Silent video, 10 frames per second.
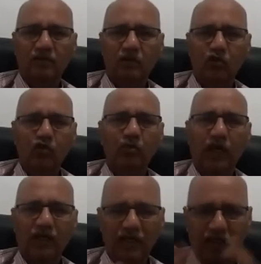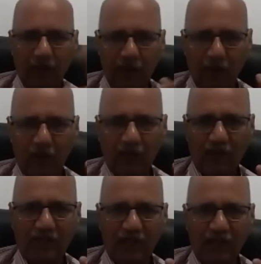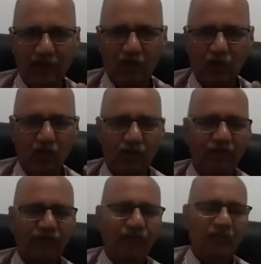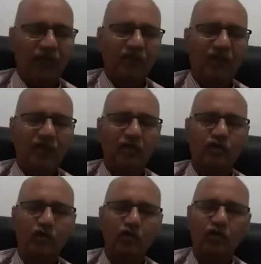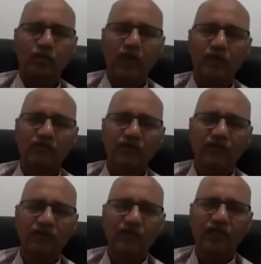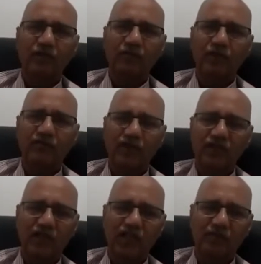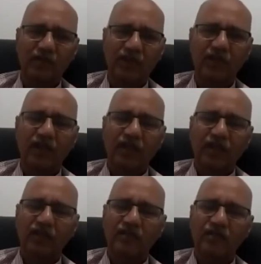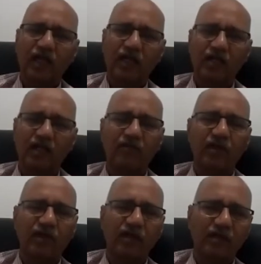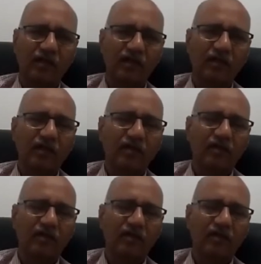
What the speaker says: room under double quote, I'm telling the room that is used by VVIP for sleeping is not having any